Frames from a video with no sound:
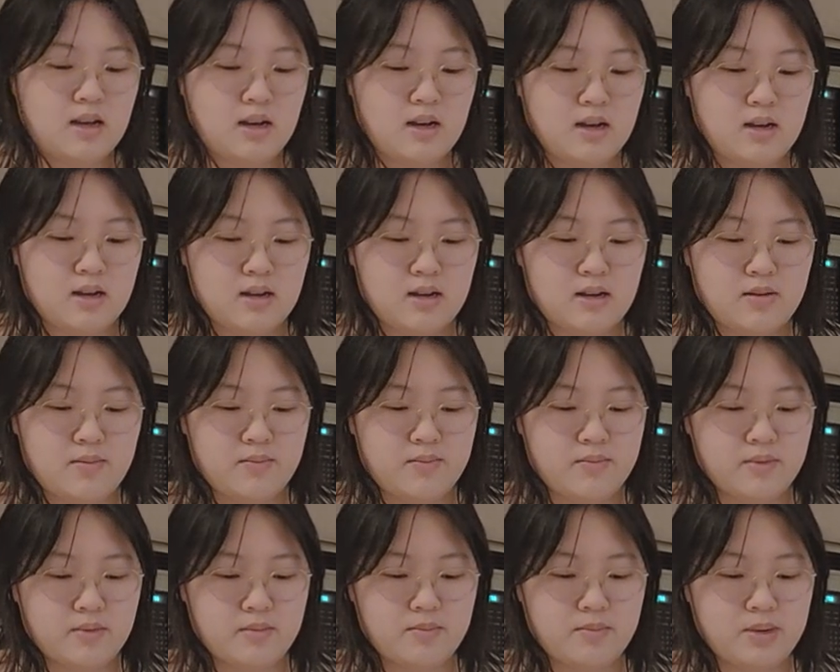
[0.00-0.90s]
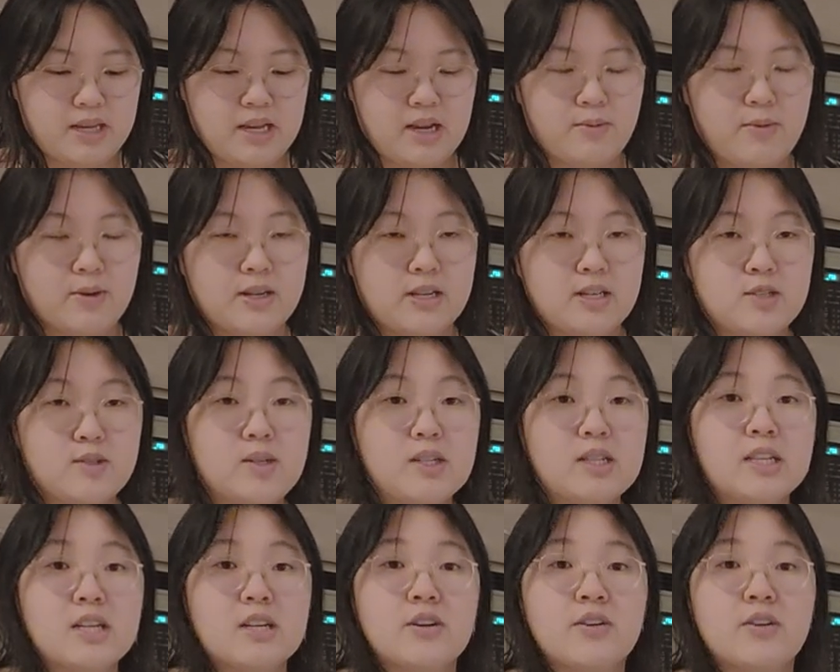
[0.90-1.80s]
Um, but yeah, we're going to do
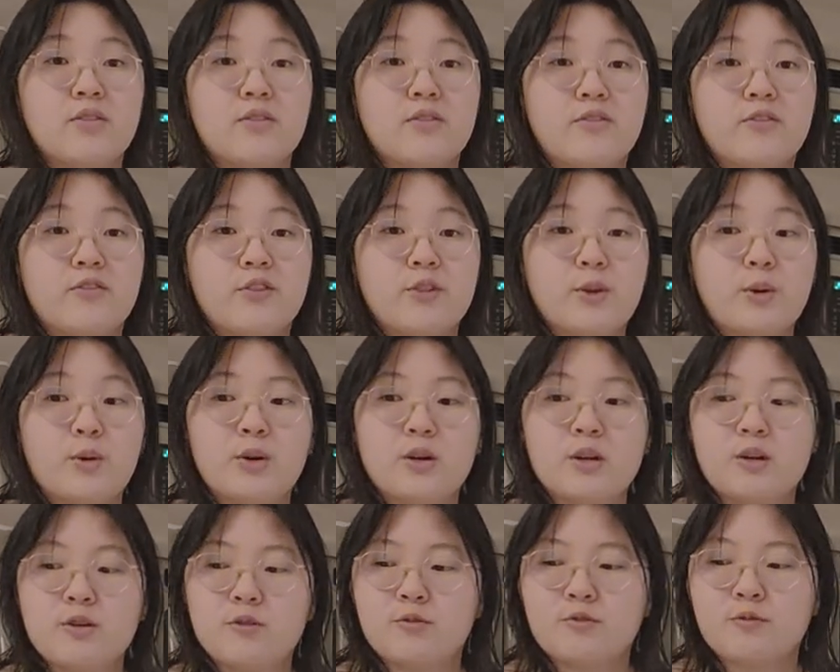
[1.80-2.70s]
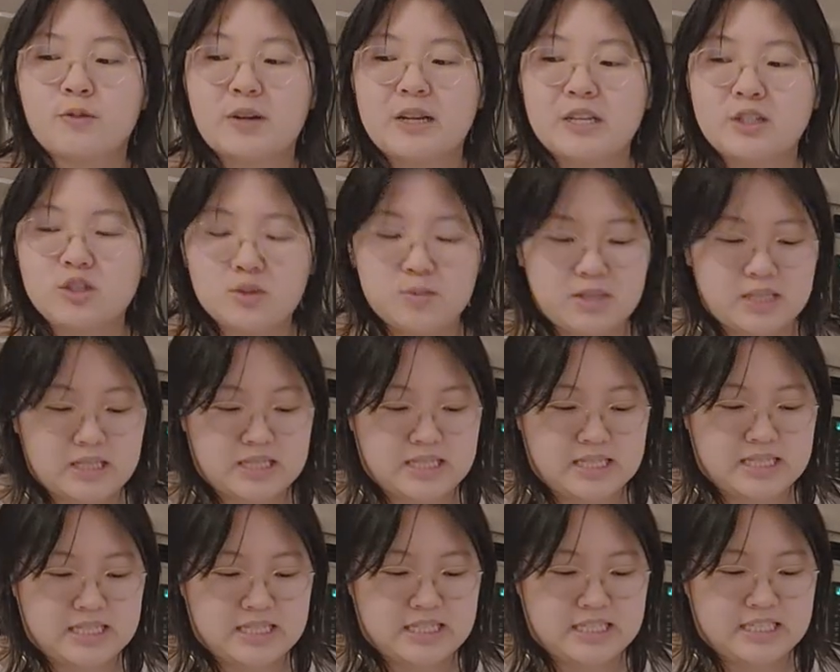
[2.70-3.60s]
a little floral arrangement
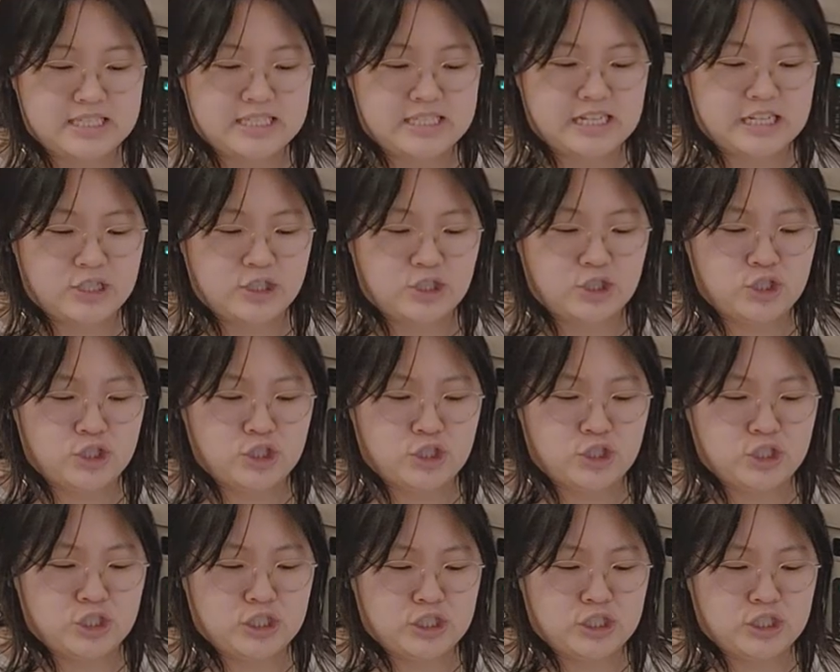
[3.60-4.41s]
session.